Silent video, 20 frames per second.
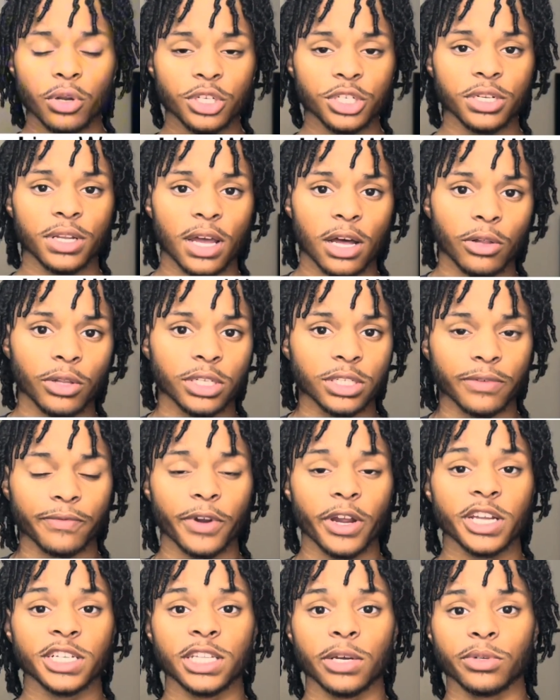de Chanel is a
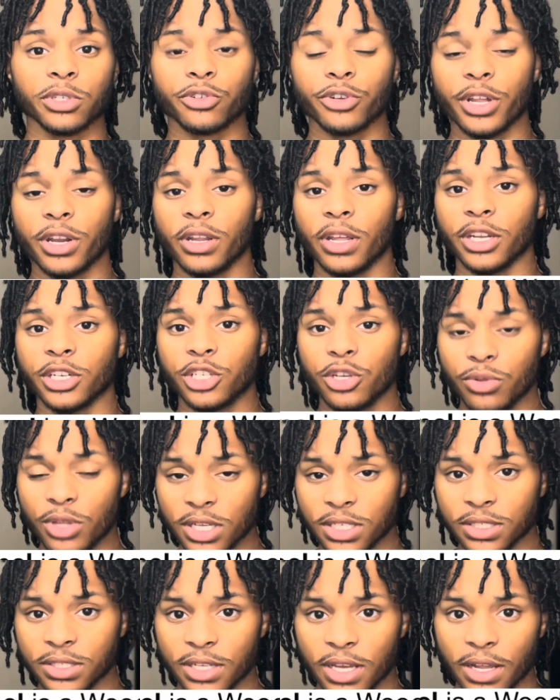fragrance that was created in
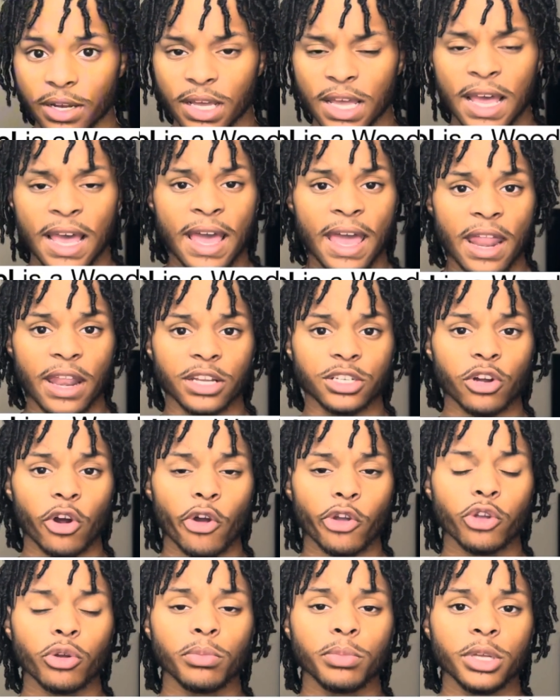2010 and is
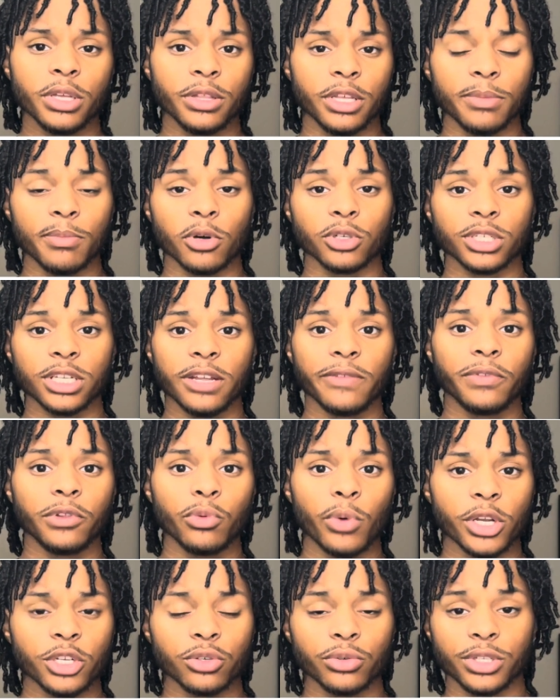arguably the most
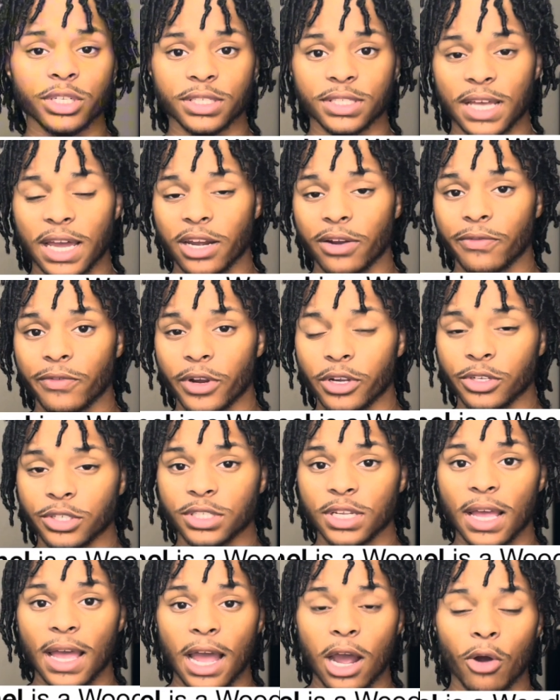influential designer
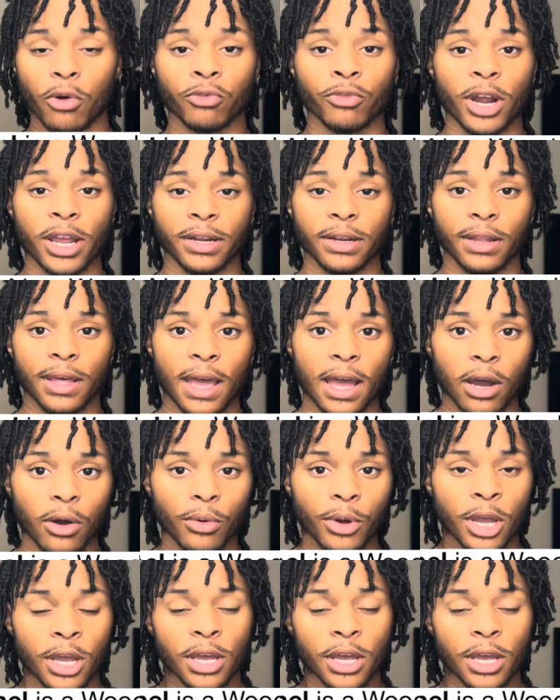fragrance out right now.